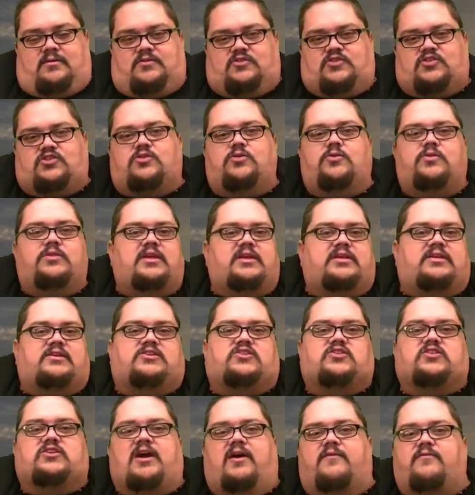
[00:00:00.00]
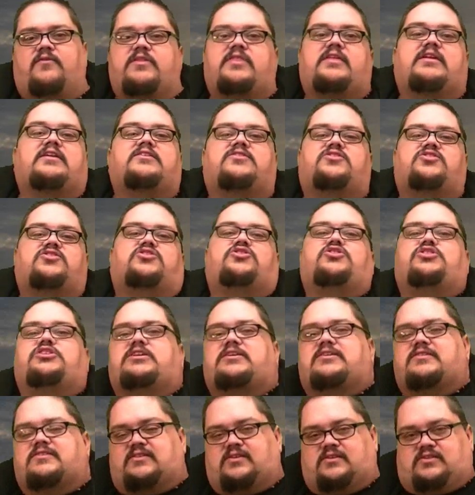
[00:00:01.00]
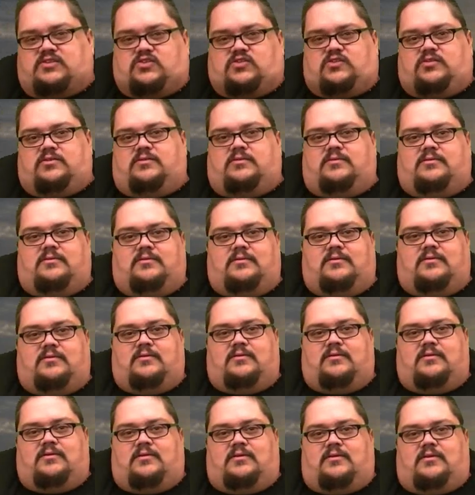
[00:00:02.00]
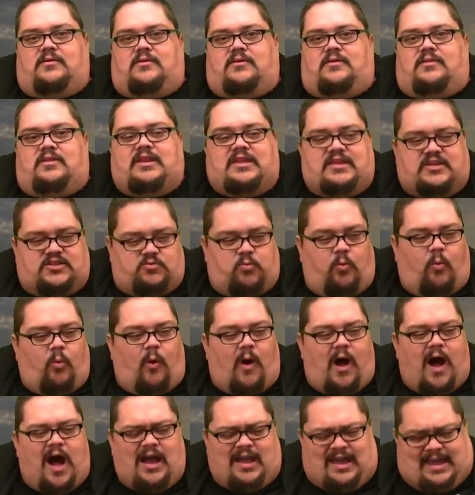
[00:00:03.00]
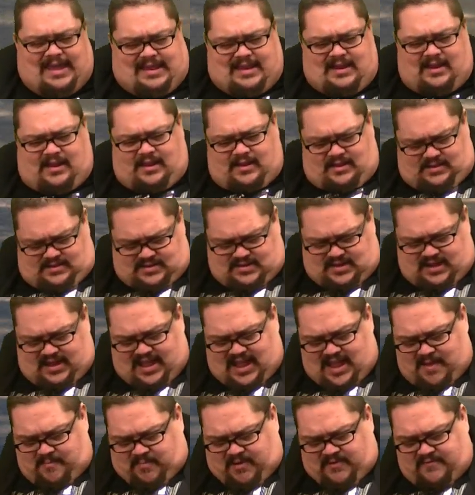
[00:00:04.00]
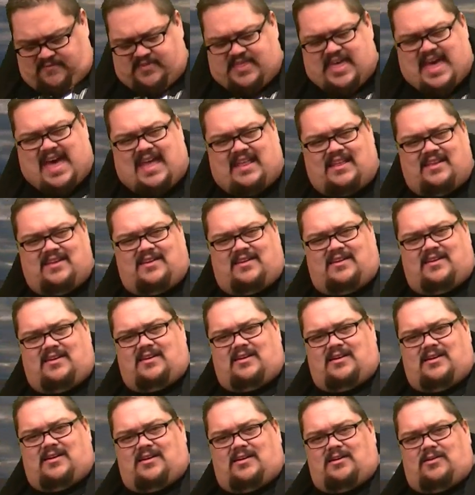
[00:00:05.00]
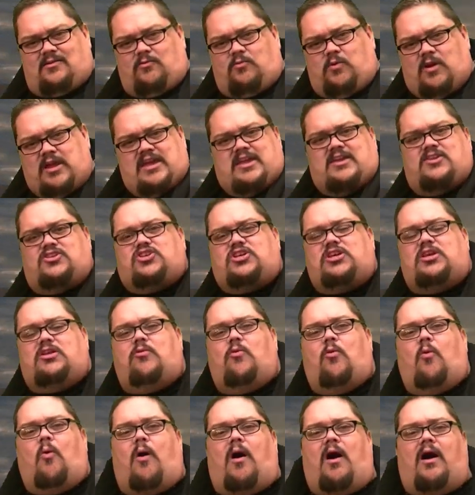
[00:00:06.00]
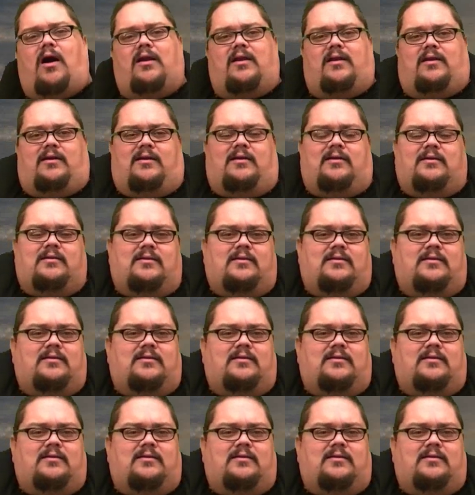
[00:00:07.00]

Soon they discover that it's Jesus. That he's walking on top of that raging water.